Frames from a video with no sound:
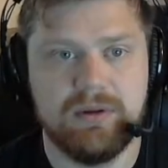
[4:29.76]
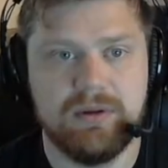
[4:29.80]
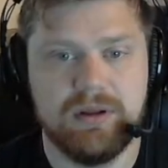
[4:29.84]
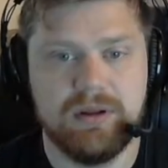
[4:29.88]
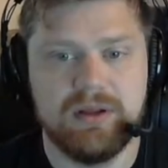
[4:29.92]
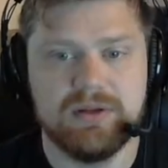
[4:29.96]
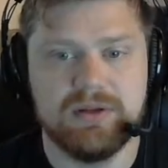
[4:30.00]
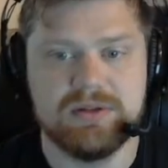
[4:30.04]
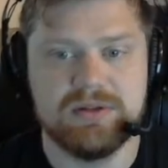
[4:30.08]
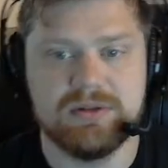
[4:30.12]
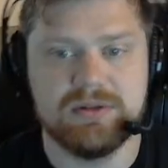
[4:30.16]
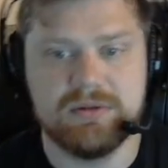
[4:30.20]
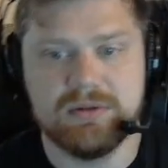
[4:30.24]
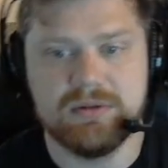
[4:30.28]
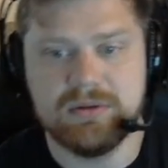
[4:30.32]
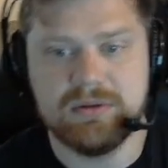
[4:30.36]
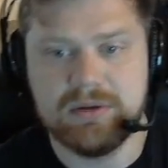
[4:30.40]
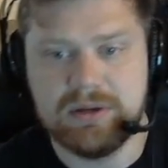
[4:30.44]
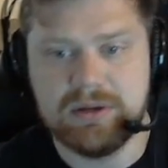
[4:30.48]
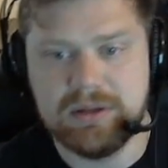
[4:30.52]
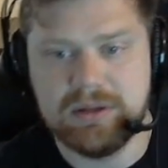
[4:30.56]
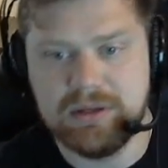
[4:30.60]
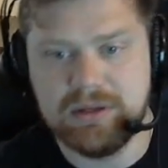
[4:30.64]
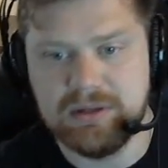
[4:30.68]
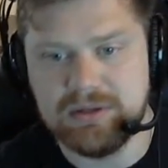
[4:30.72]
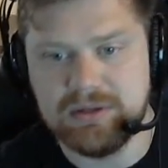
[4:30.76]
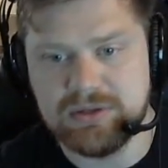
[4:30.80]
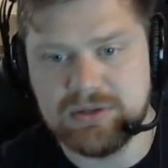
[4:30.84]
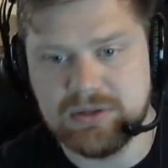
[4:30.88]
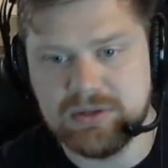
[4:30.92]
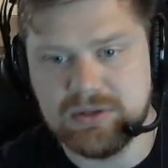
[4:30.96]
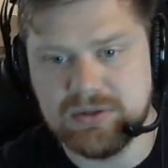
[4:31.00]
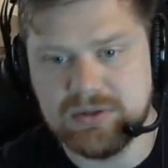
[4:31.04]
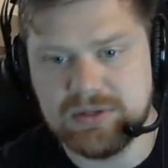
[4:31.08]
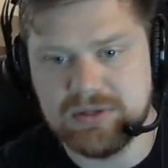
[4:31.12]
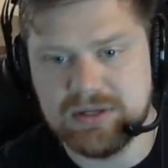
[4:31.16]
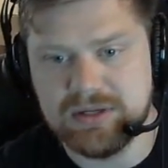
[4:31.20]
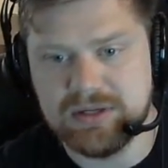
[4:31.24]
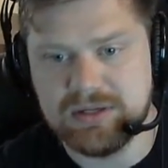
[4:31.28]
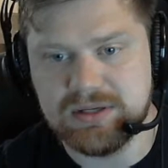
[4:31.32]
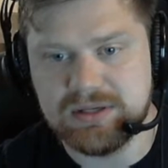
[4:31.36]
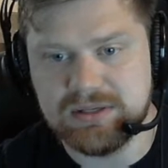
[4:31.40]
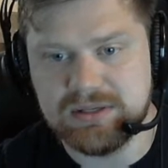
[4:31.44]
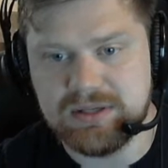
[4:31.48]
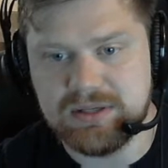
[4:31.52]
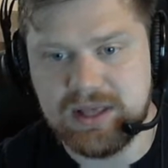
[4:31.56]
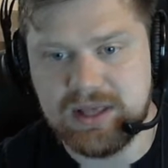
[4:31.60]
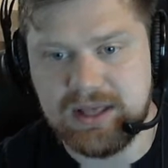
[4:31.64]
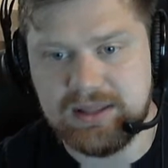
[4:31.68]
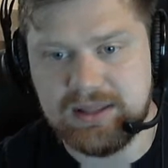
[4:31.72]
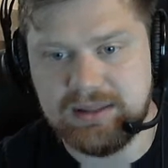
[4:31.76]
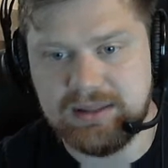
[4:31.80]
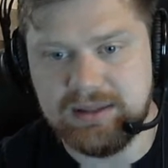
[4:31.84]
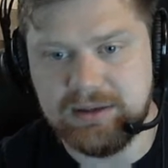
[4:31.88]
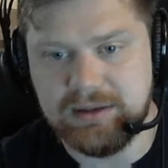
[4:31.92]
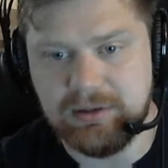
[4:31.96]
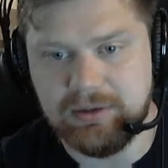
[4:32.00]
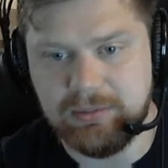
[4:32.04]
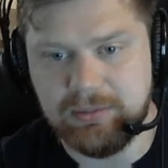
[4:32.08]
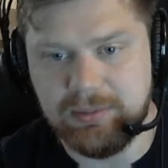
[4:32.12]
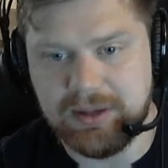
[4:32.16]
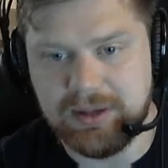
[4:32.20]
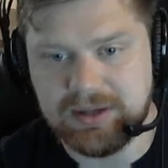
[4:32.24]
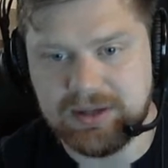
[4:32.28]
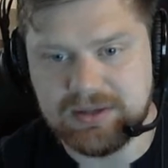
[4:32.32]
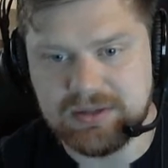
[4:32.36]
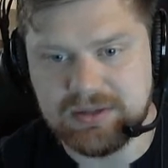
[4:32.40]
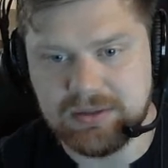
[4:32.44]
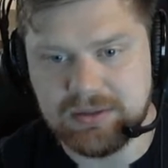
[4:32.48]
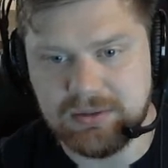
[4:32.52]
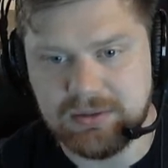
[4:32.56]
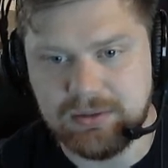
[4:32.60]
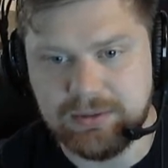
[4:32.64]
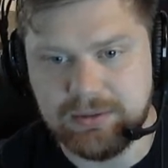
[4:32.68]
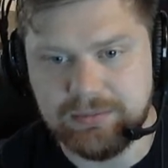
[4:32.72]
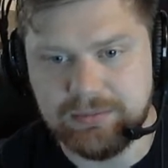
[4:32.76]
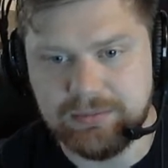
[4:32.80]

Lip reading: enter, and it shows us that little pixel.